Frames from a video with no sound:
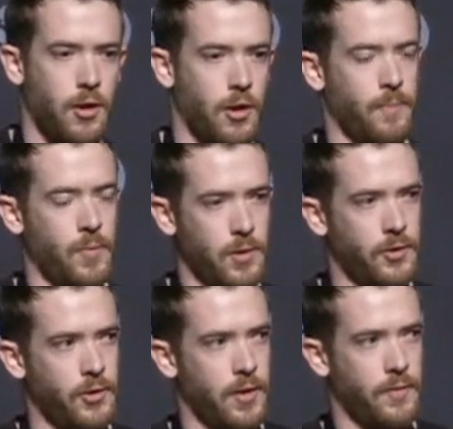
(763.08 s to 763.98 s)
or
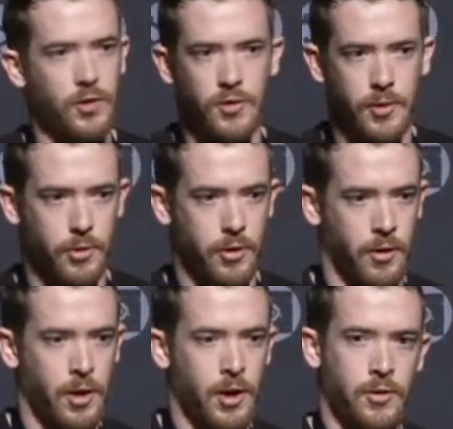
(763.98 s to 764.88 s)
it's very
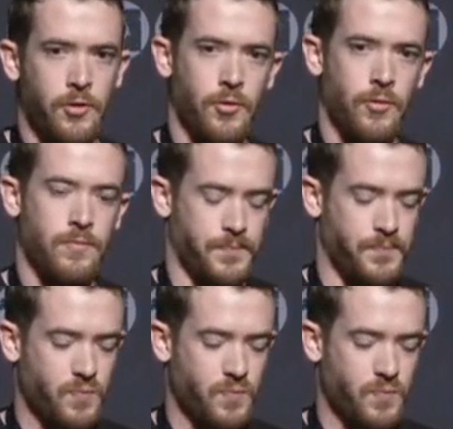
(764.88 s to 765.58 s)
similar to